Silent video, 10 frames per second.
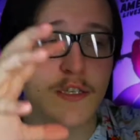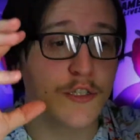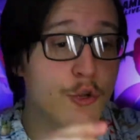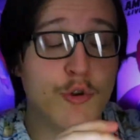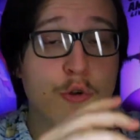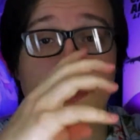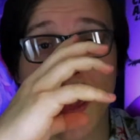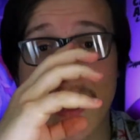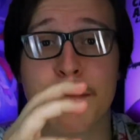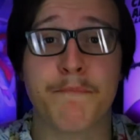you
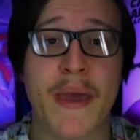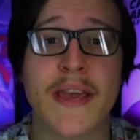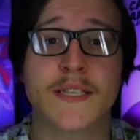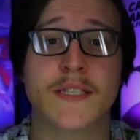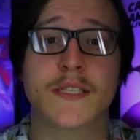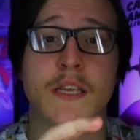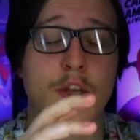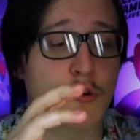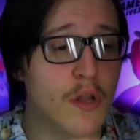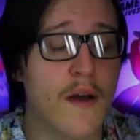can't base
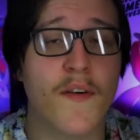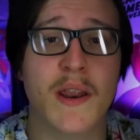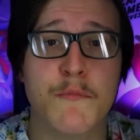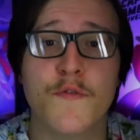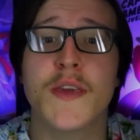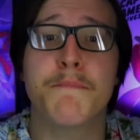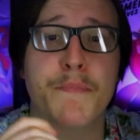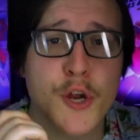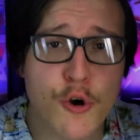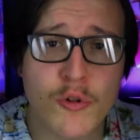your love on a movie
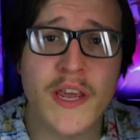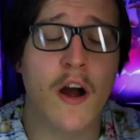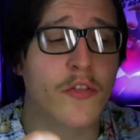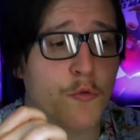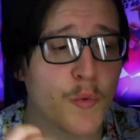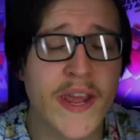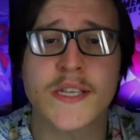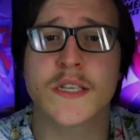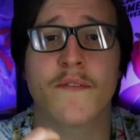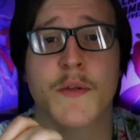purely on the
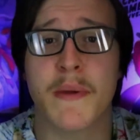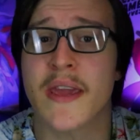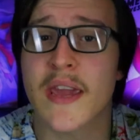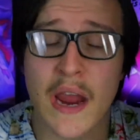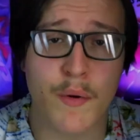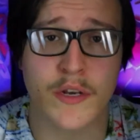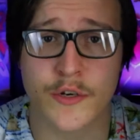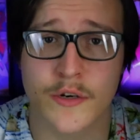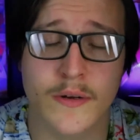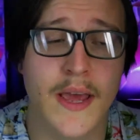race of the main
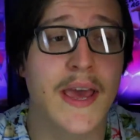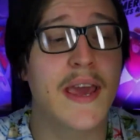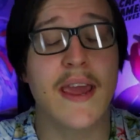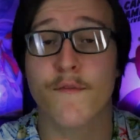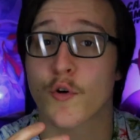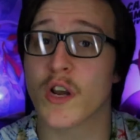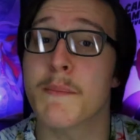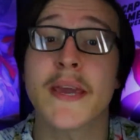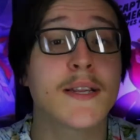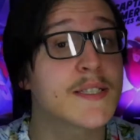character. If we're gonna
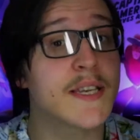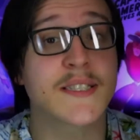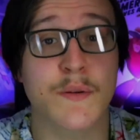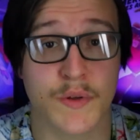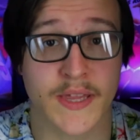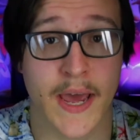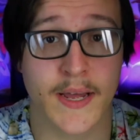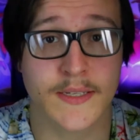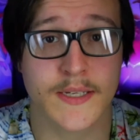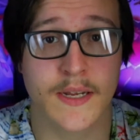be consistent with
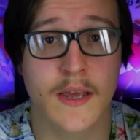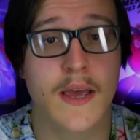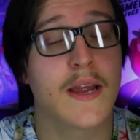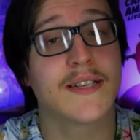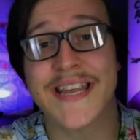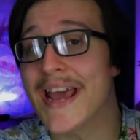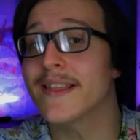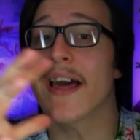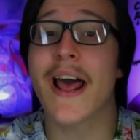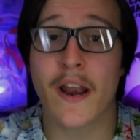that, take
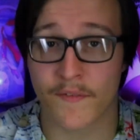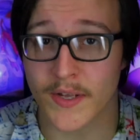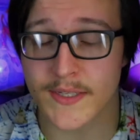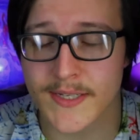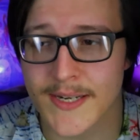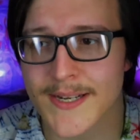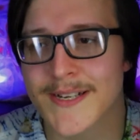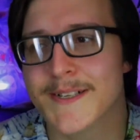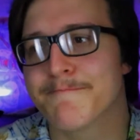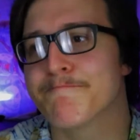that out of it.
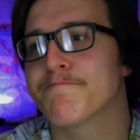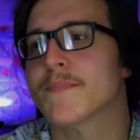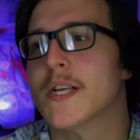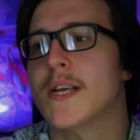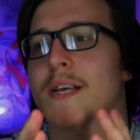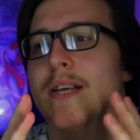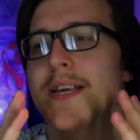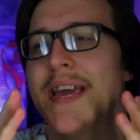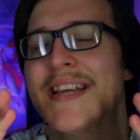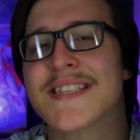
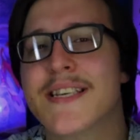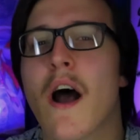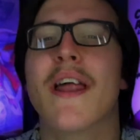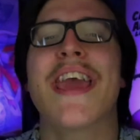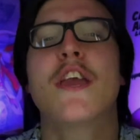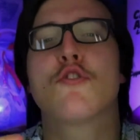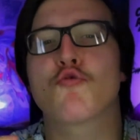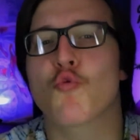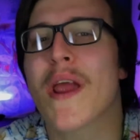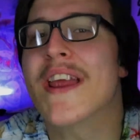It's not a
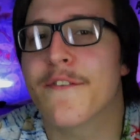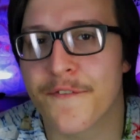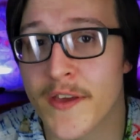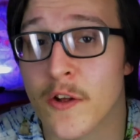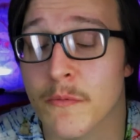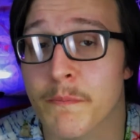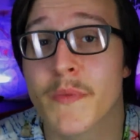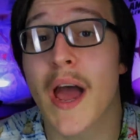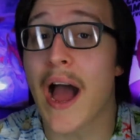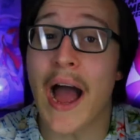great film.
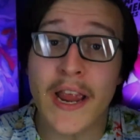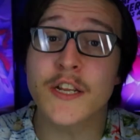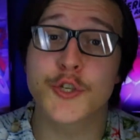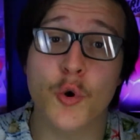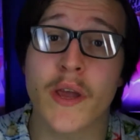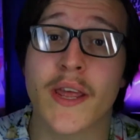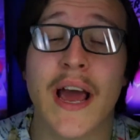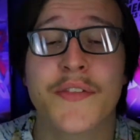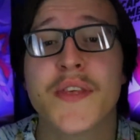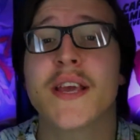I enjoy it.
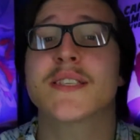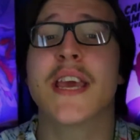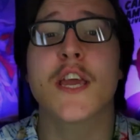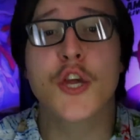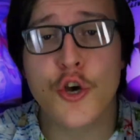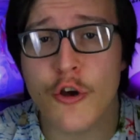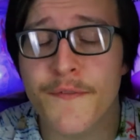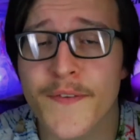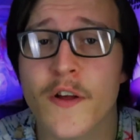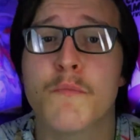I think it's a good
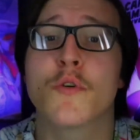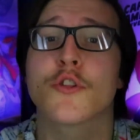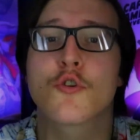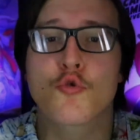film with